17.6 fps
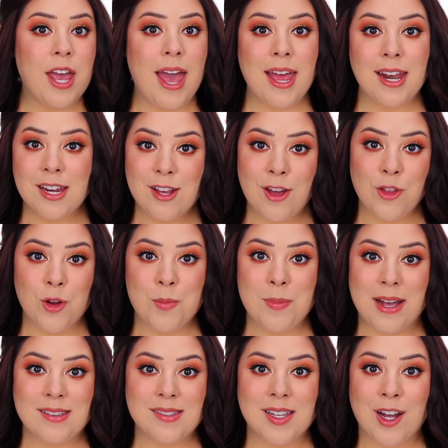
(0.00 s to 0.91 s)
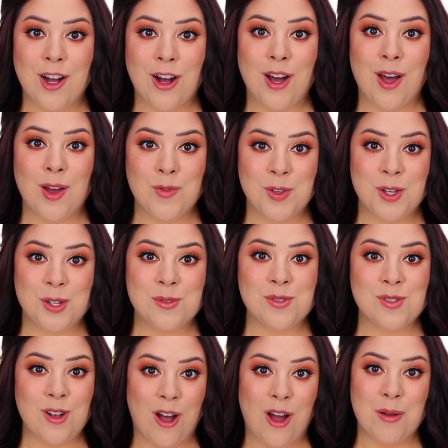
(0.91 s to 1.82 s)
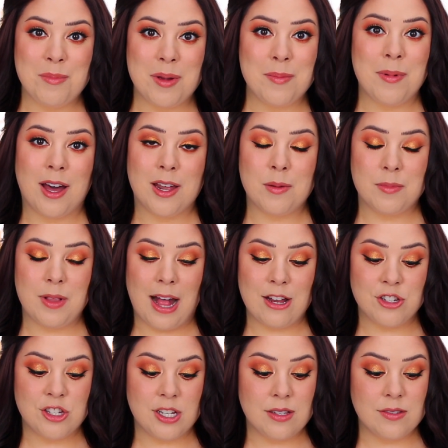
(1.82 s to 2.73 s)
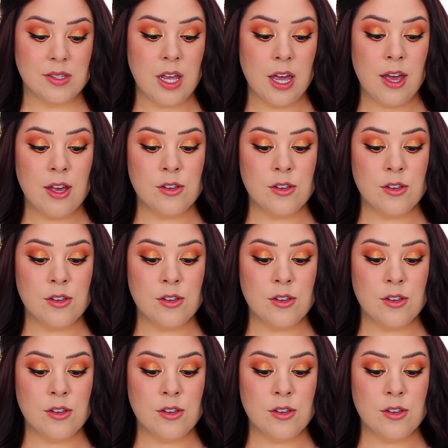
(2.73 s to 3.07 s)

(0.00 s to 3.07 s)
any other mascara I've used on my bottom lashes.